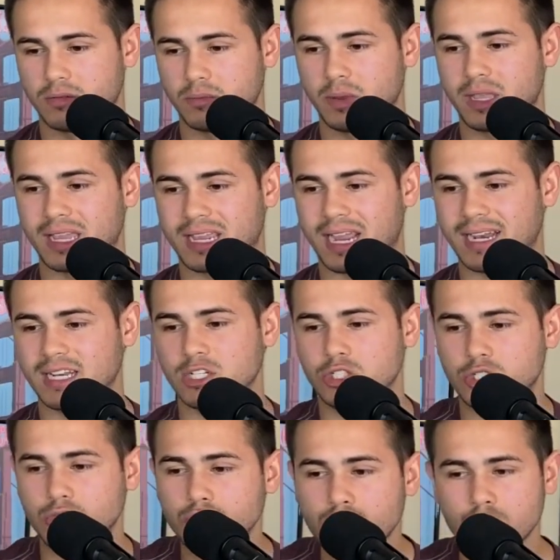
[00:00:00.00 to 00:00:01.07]
we get kind of
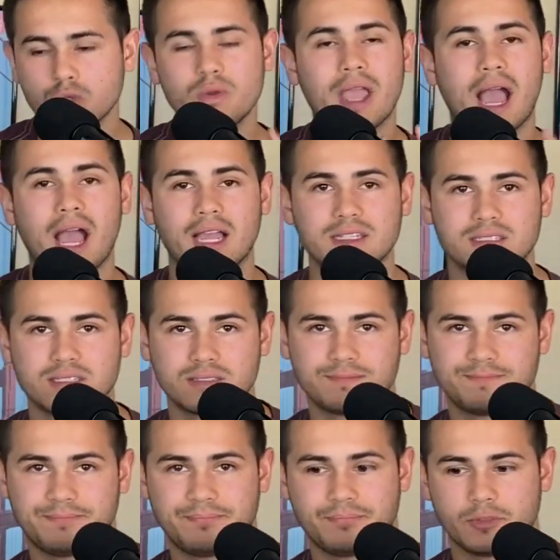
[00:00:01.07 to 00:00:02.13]
two newer guys
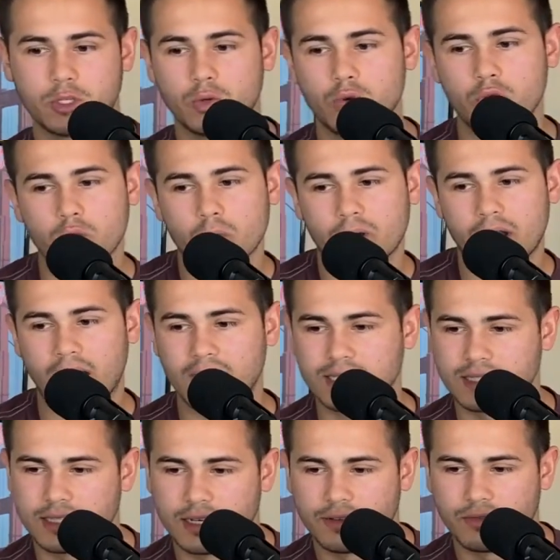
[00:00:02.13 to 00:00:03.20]

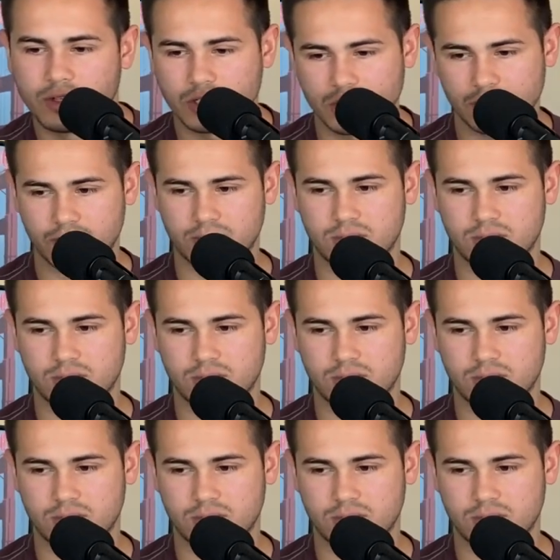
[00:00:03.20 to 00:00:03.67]
in the division.